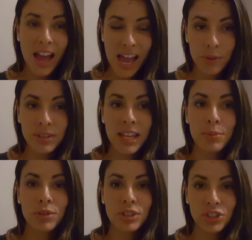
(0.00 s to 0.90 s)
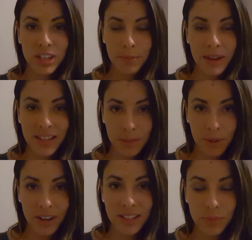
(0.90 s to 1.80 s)
I was able to share my
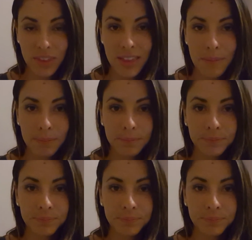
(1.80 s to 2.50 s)
experience with them.